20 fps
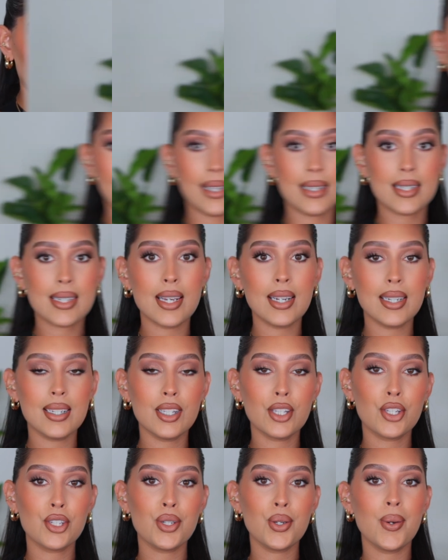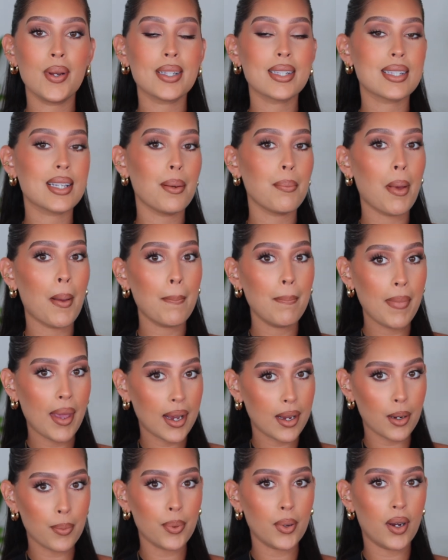Okay, let's get into some
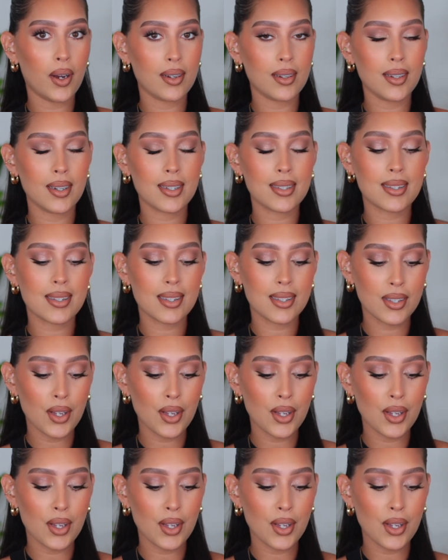makeup products.